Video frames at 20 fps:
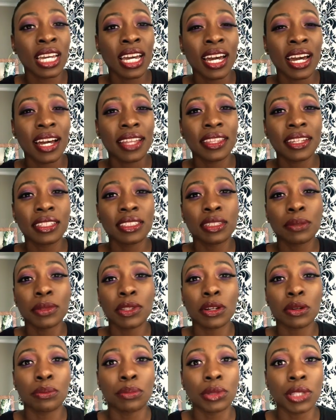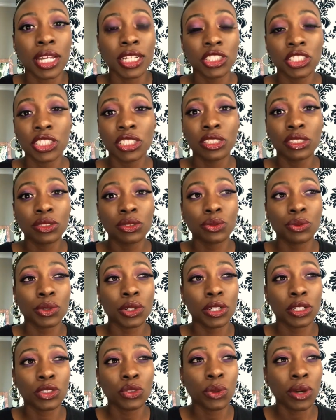I think some of their blushes
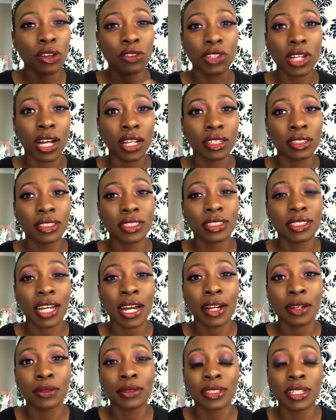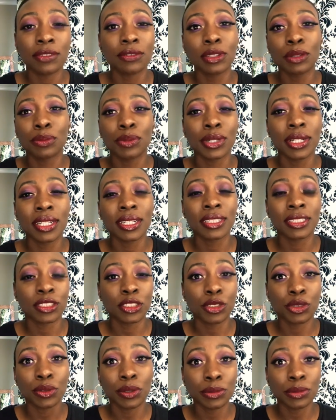were $12. I will definitely put a
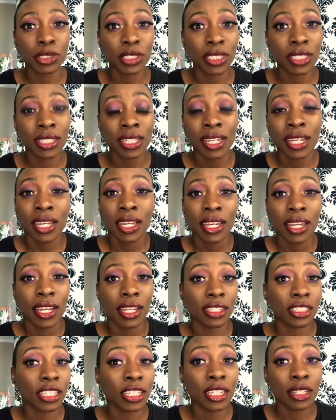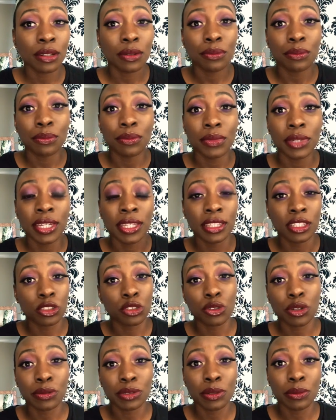description and a link in the
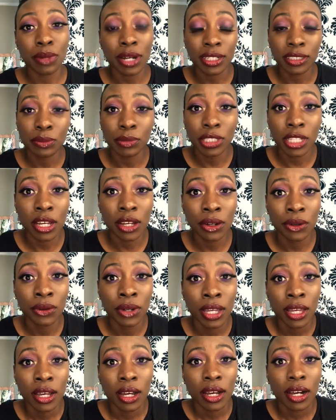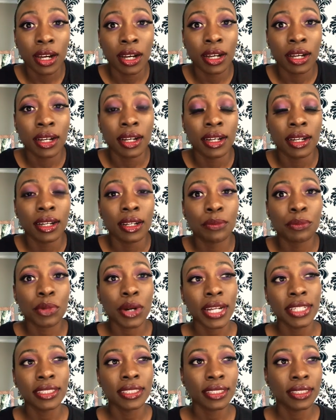description box below on
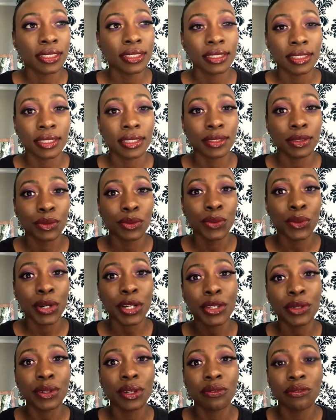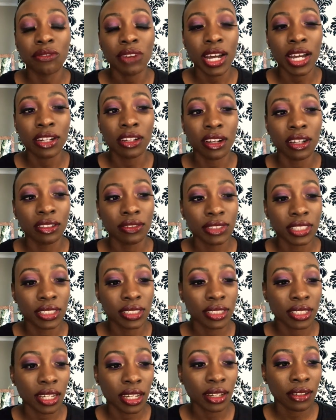prices and where you can find all of this
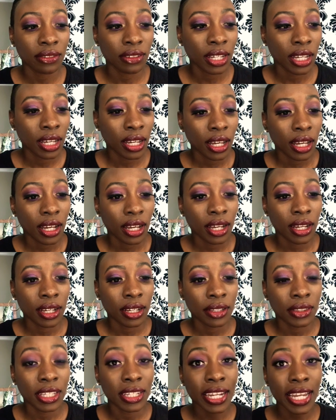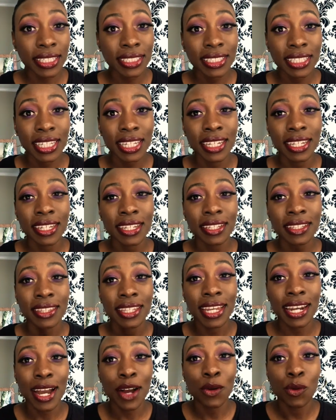stuff. The next thing
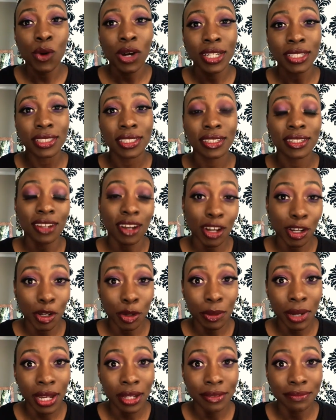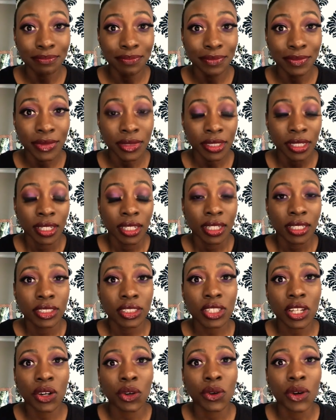that I want to talk about.
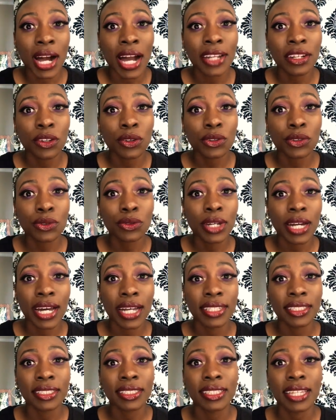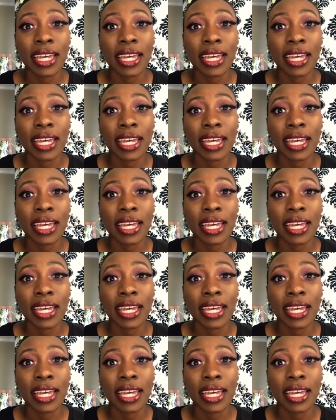So I know you guys